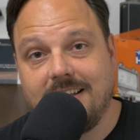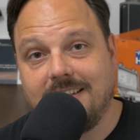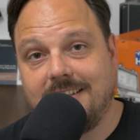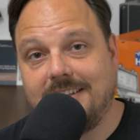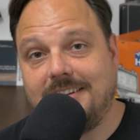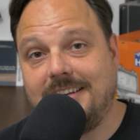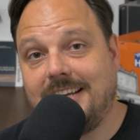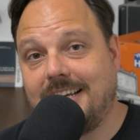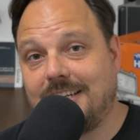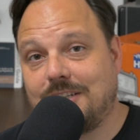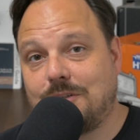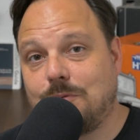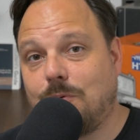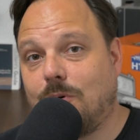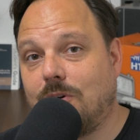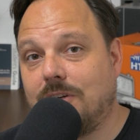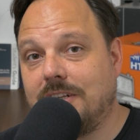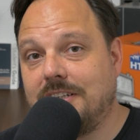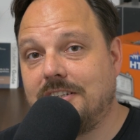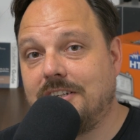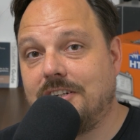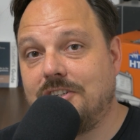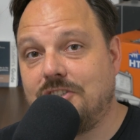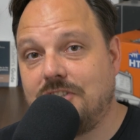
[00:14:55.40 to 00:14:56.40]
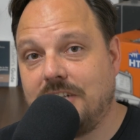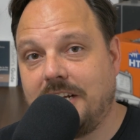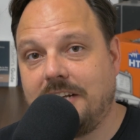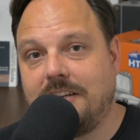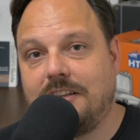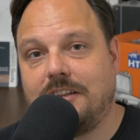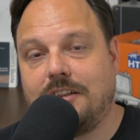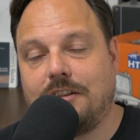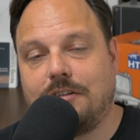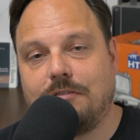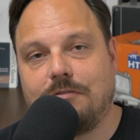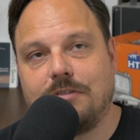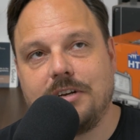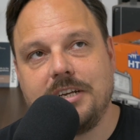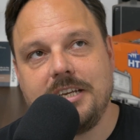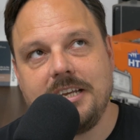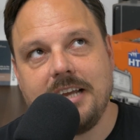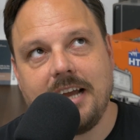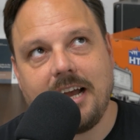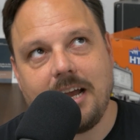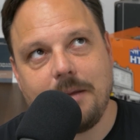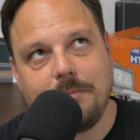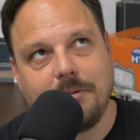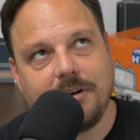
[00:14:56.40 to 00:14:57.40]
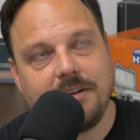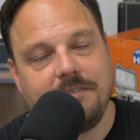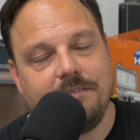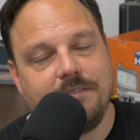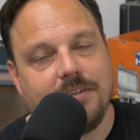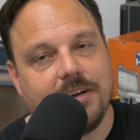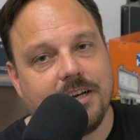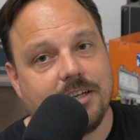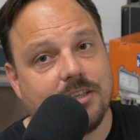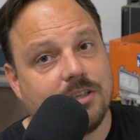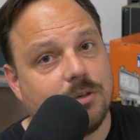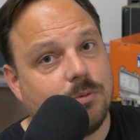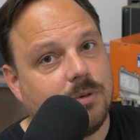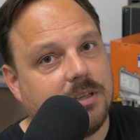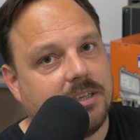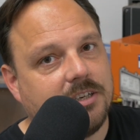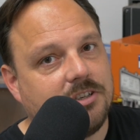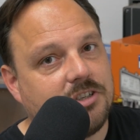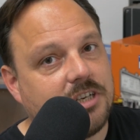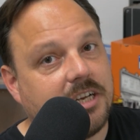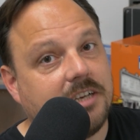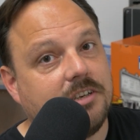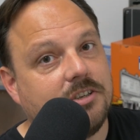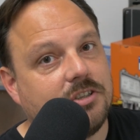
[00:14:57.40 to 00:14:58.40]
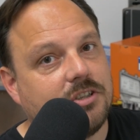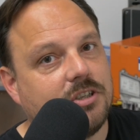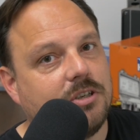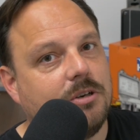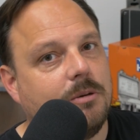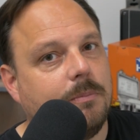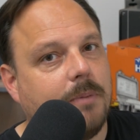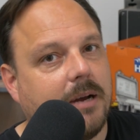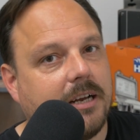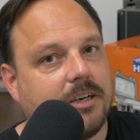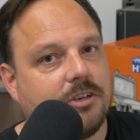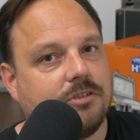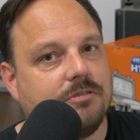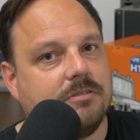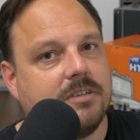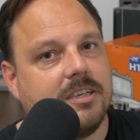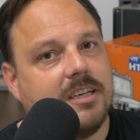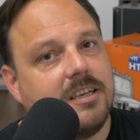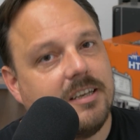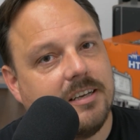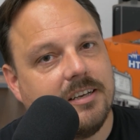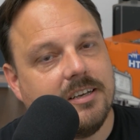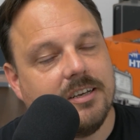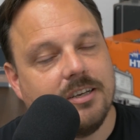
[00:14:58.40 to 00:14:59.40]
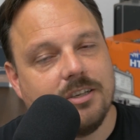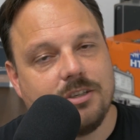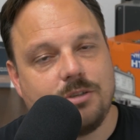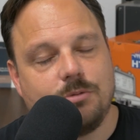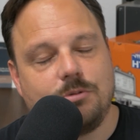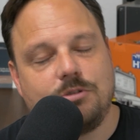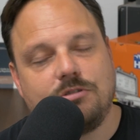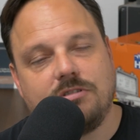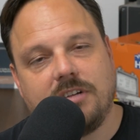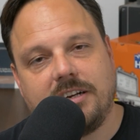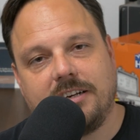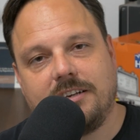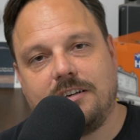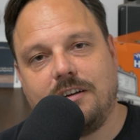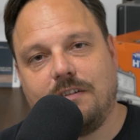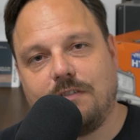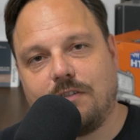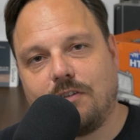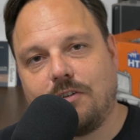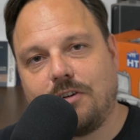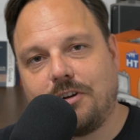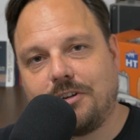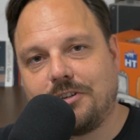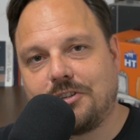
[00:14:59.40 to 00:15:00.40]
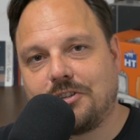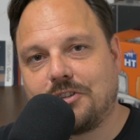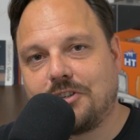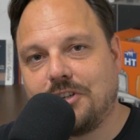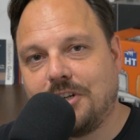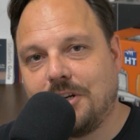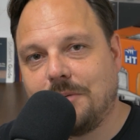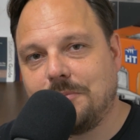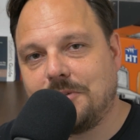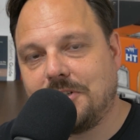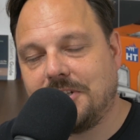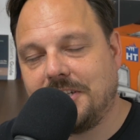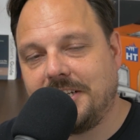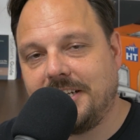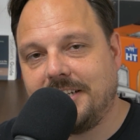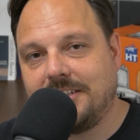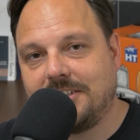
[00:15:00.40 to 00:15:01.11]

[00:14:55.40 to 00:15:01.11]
The next one is a Gen three hybrid inverter with a Gen two battery. So we're trying to cover all scopes of the